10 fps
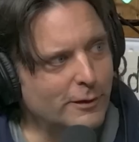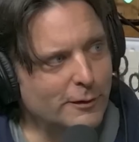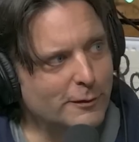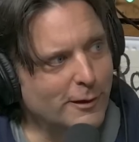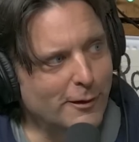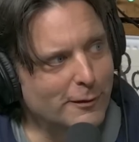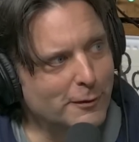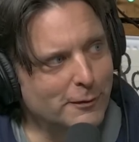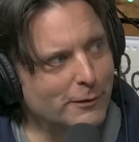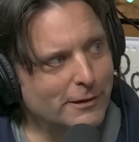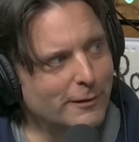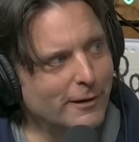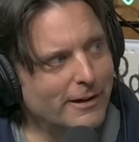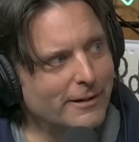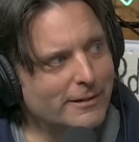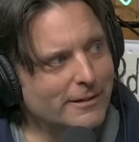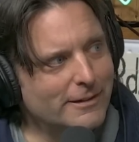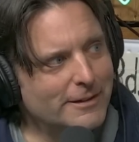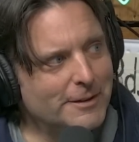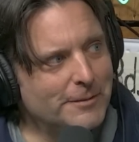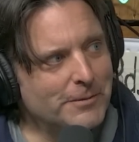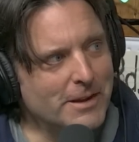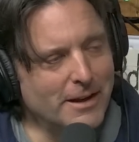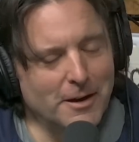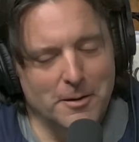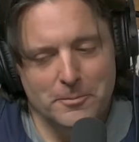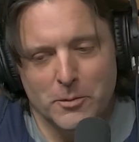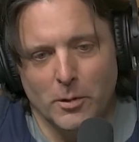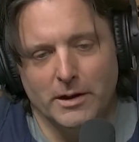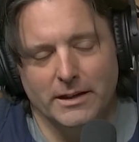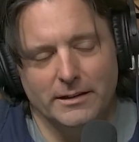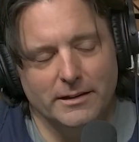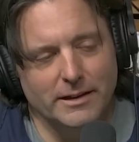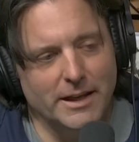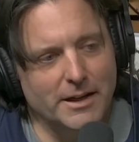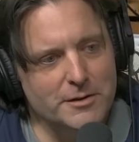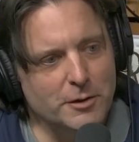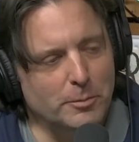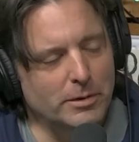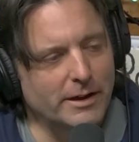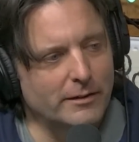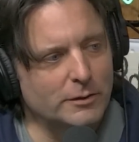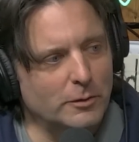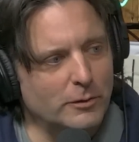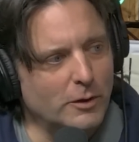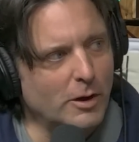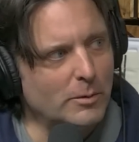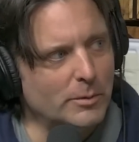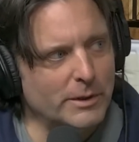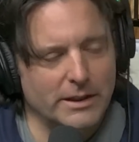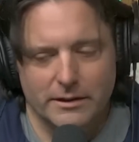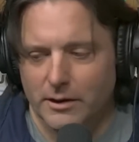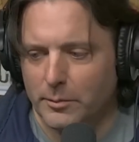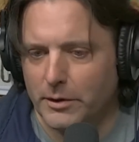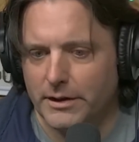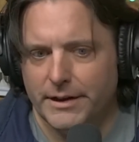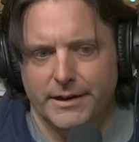first round. It's going to be the greatest. We'll get into the NHL playoffs overall when we get there, but